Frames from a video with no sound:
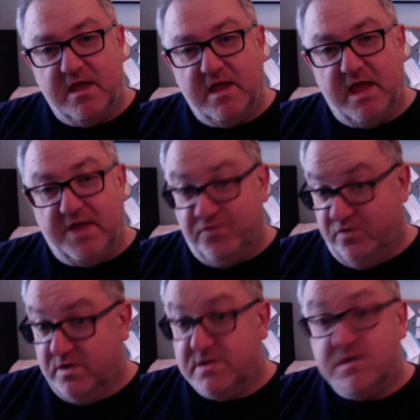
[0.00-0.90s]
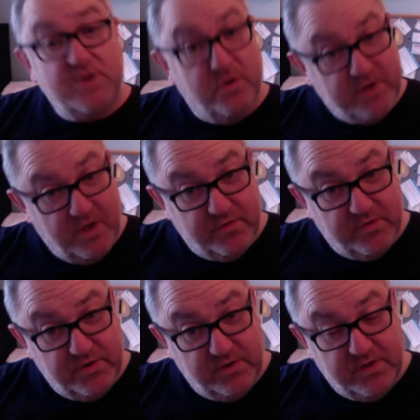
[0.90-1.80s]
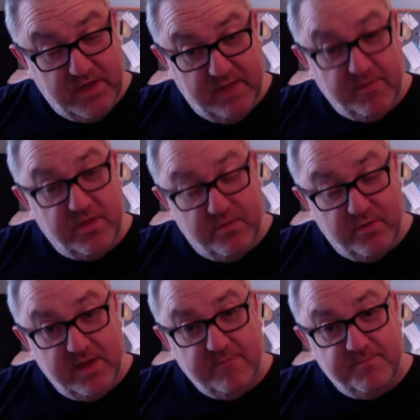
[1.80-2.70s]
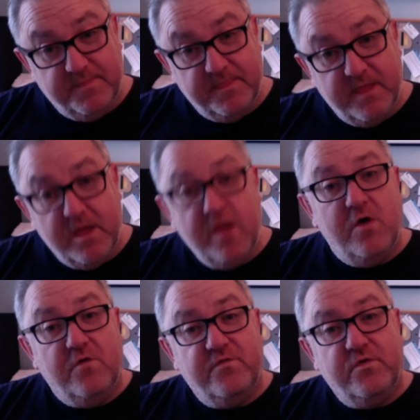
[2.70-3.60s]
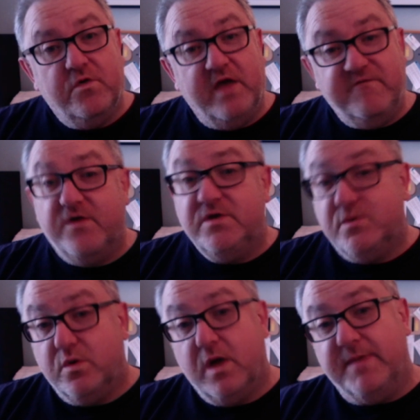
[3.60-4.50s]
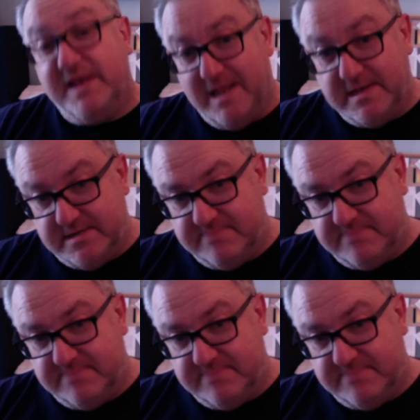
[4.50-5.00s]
andrewnewson.co.uk, by the way, for a photo walk up in London.